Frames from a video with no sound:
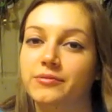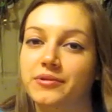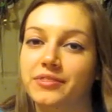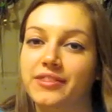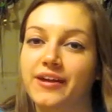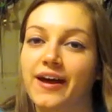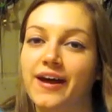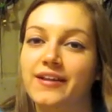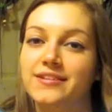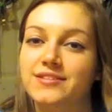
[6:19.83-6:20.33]
with
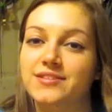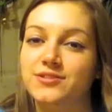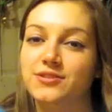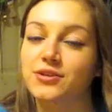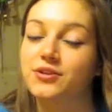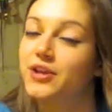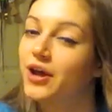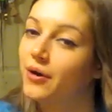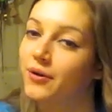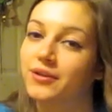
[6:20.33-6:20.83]
that. So
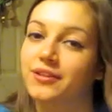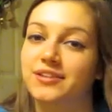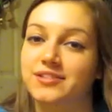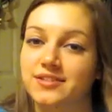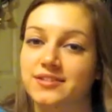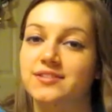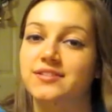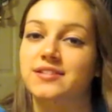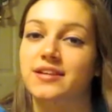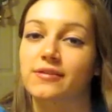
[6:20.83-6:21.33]
you know
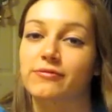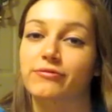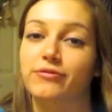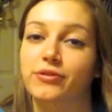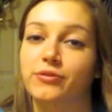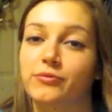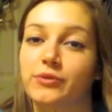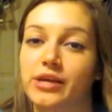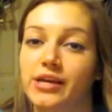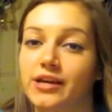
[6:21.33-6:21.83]
Elissa's safe for
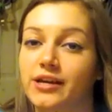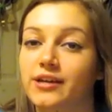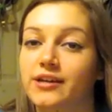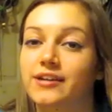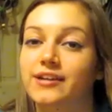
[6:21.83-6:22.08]
the week,